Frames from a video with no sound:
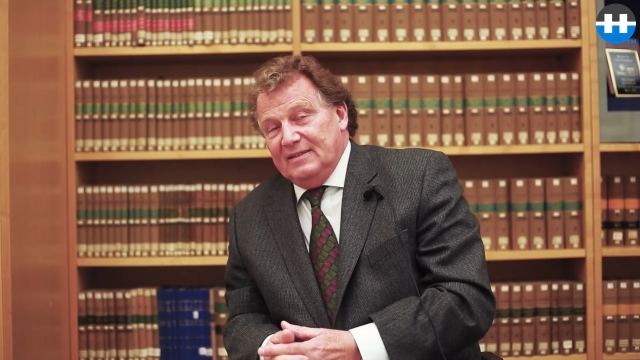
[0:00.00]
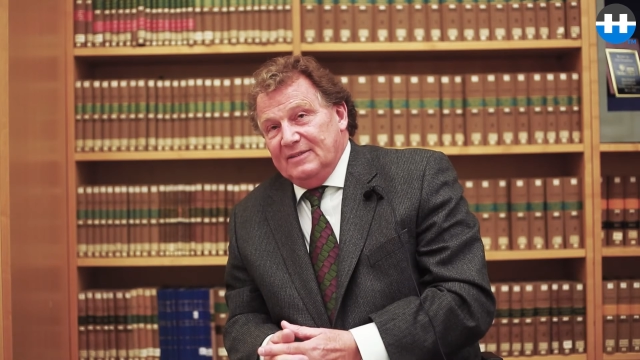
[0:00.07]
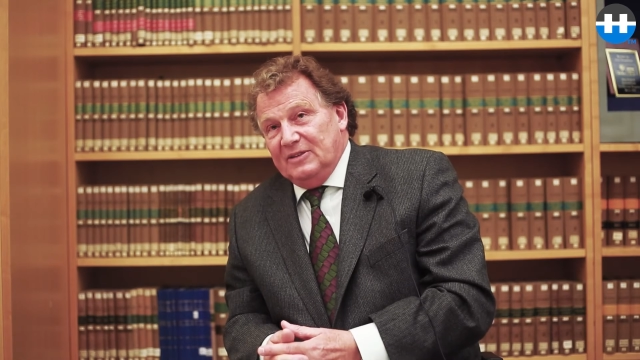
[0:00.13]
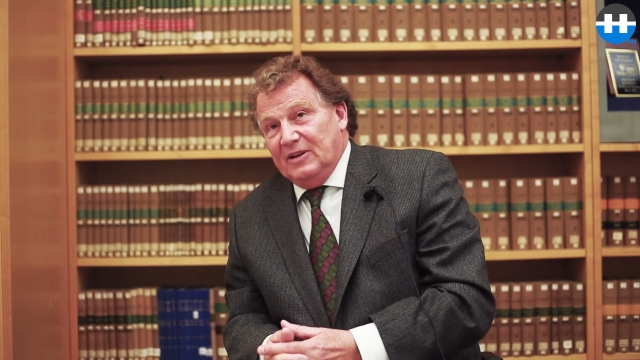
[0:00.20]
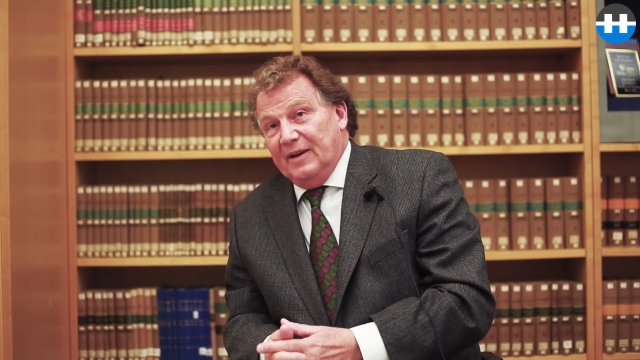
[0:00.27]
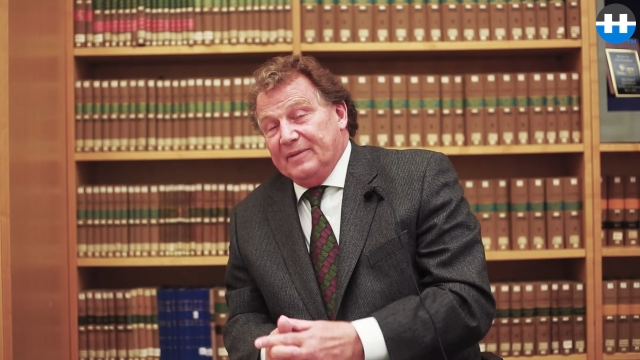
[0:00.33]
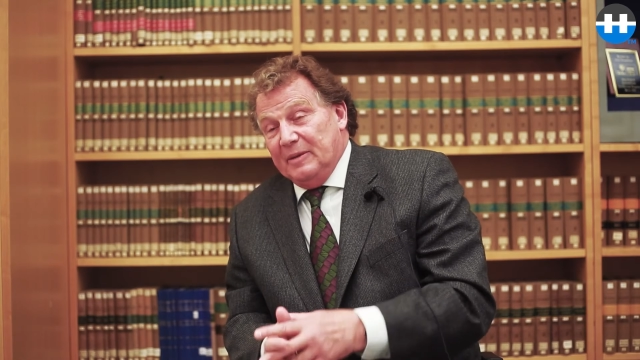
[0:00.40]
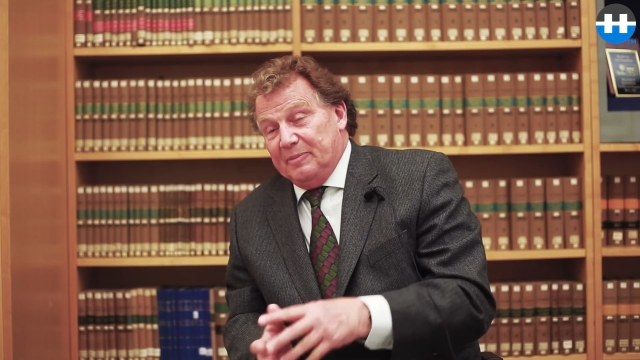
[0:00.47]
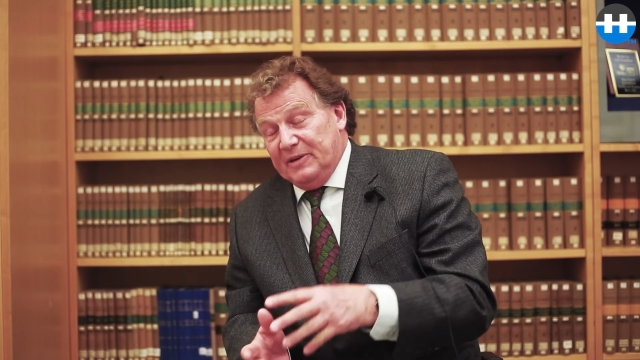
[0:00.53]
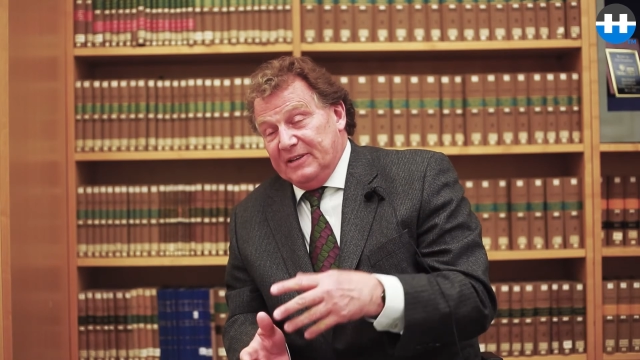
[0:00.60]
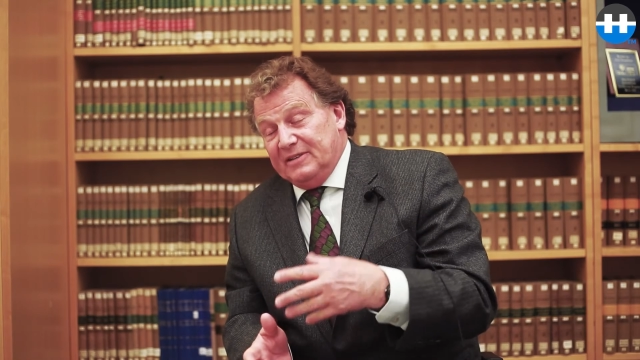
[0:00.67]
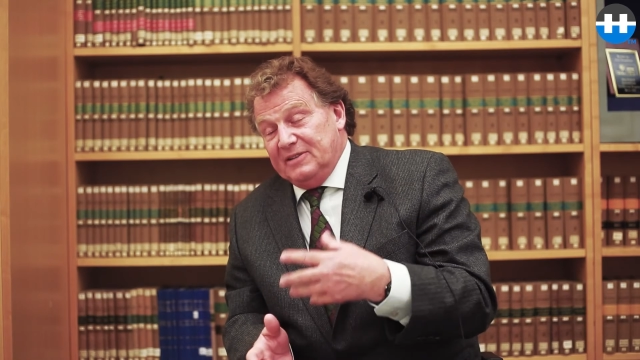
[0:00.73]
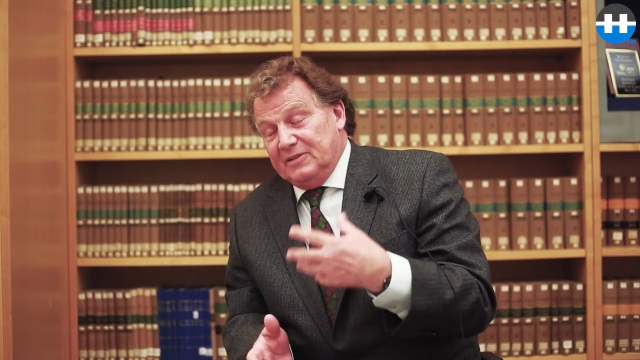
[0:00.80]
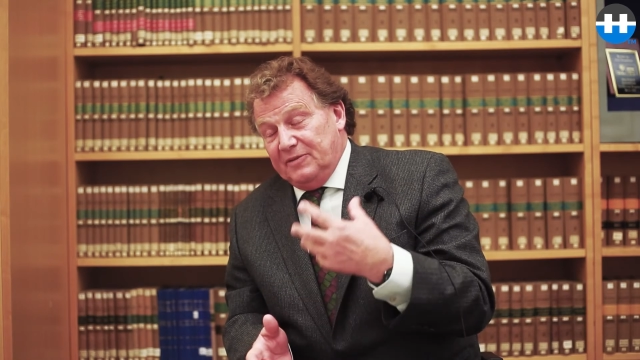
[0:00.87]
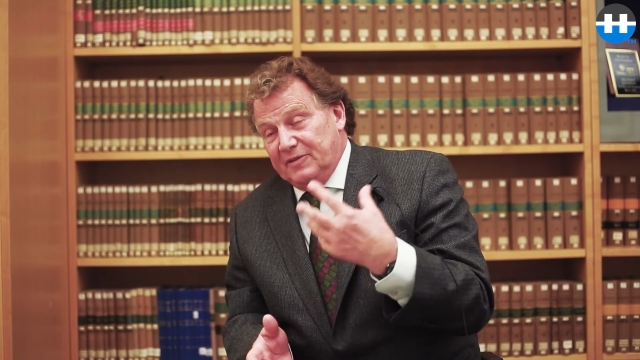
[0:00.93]
you have the
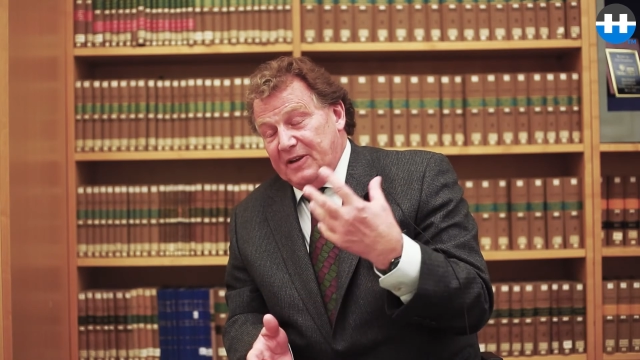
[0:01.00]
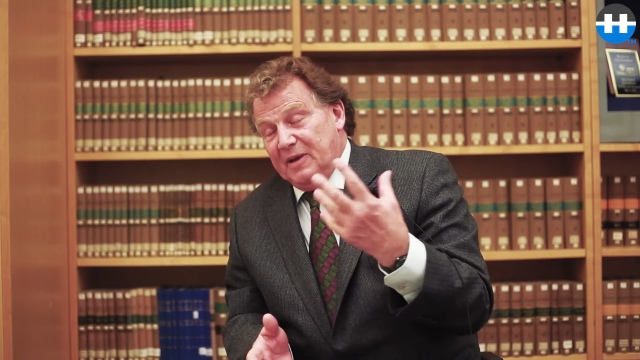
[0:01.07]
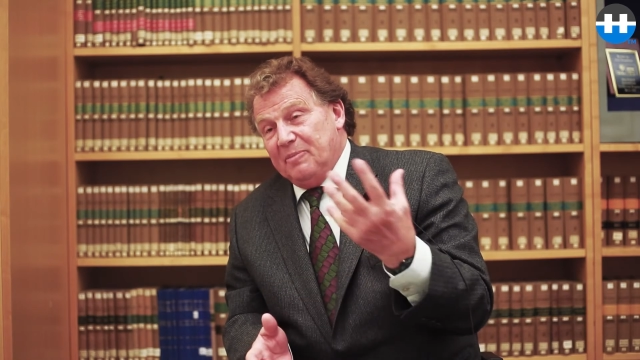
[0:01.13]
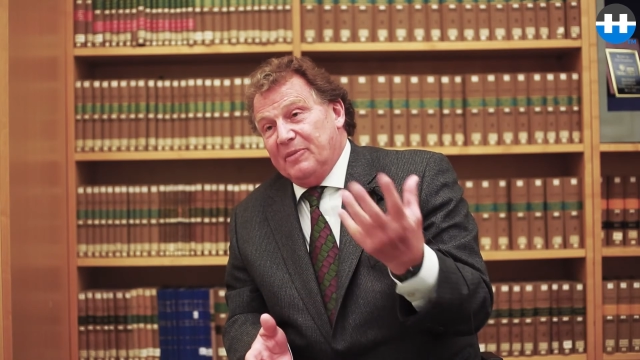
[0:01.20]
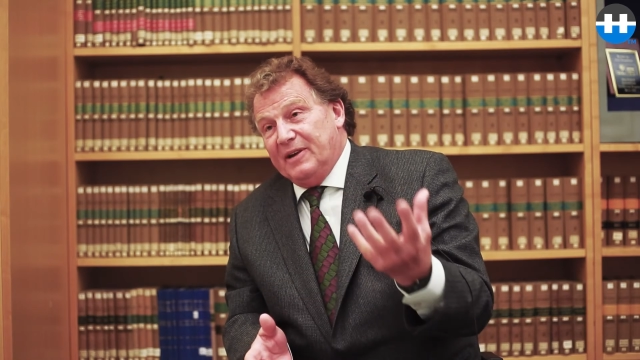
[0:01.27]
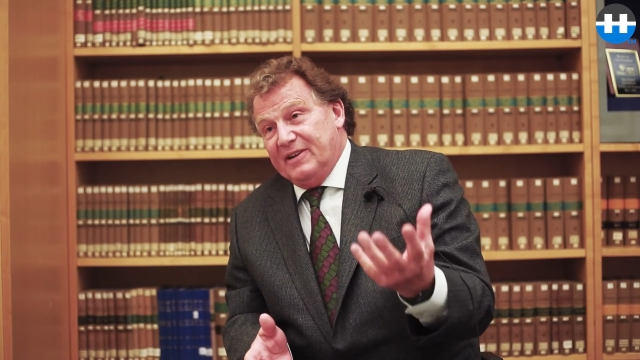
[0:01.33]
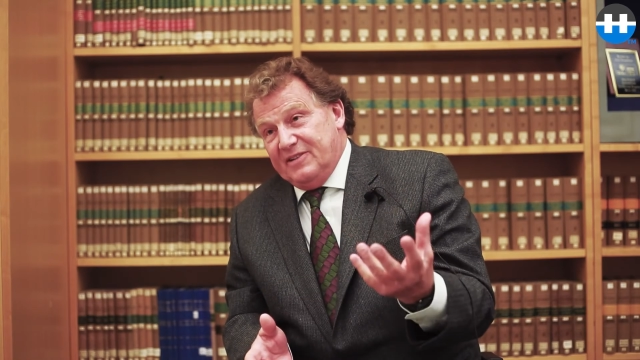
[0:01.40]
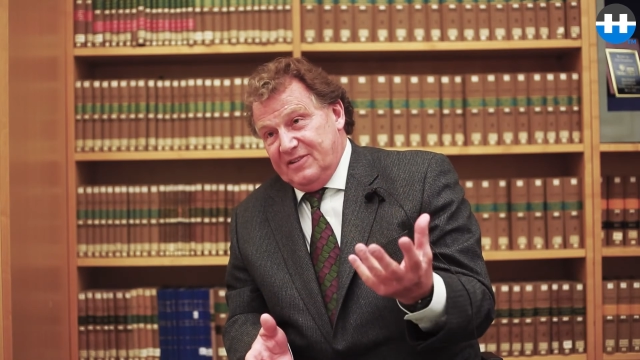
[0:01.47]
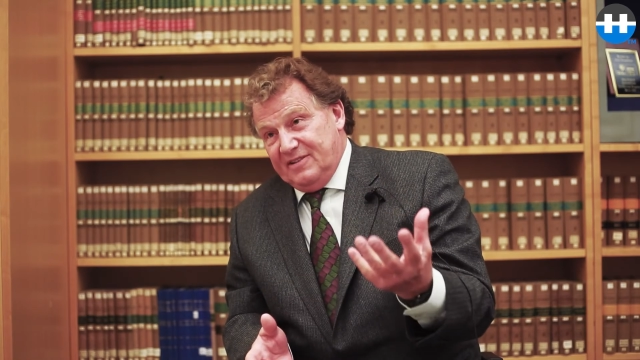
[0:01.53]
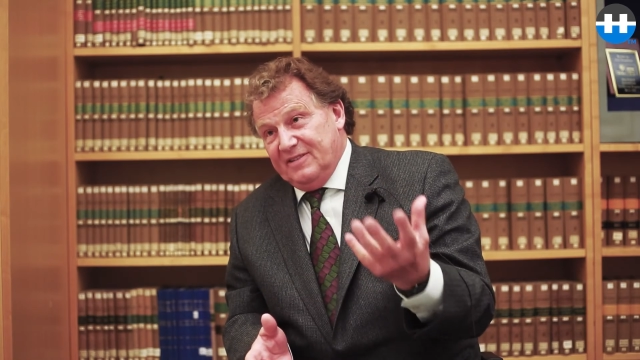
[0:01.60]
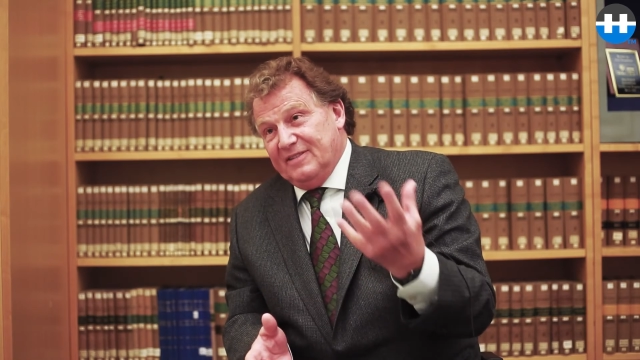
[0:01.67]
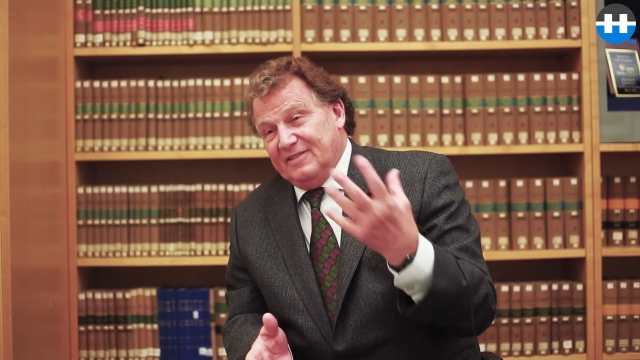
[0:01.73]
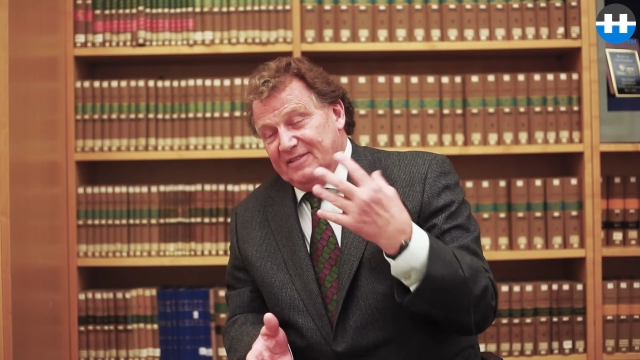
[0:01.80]
prestige of Cambridge